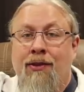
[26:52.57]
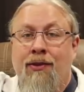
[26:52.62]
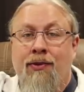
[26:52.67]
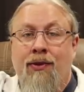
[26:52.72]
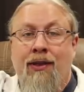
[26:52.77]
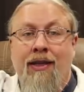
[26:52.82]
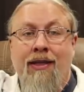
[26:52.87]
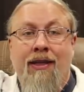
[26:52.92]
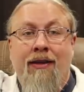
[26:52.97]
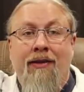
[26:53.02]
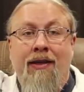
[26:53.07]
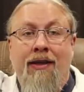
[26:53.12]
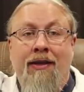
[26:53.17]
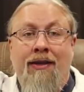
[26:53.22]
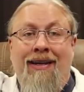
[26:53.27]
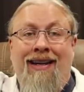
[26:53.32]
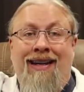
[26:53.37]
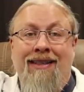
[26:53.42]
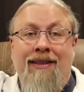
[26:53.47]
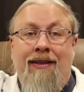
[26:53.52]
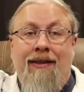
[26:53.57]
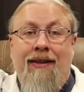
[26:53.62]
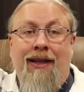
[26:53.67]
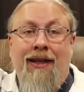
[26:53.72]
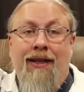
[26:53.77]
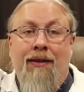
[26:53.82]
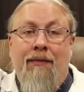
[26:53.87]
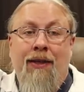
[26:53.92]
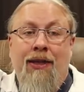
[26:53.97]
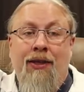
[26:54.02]
there's really nothing not to
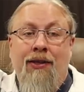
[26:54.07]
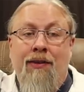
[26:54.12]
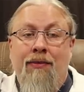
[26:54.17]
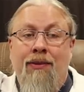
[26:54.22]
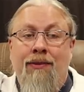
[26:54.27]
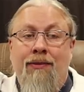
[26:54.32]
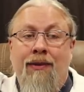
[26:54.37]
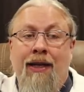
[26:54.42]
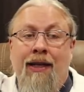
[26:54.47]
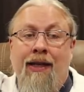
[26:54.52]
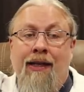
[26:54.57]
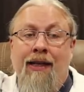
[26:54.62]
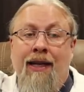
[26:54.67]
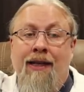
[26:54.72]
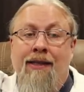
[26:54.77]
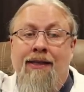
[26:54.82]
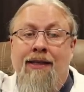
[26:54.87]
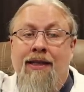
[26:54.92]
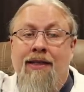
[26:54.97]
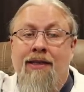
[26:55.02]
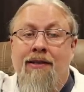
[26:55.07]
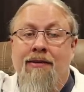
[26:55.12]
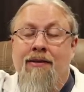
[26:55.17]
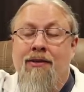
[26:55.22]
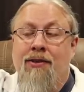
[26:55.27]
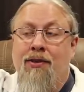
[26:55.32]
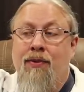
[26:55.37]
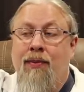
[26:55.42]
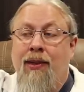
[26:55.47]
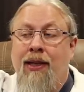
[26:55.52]
like about the Bluetti A C two
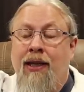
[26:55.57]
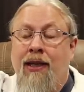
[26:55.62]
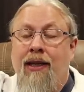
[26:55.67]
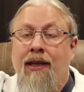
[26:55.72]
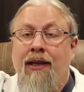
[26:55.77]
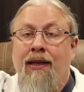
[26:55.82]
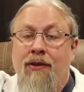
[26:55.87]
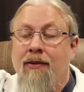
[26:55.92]
hundred P.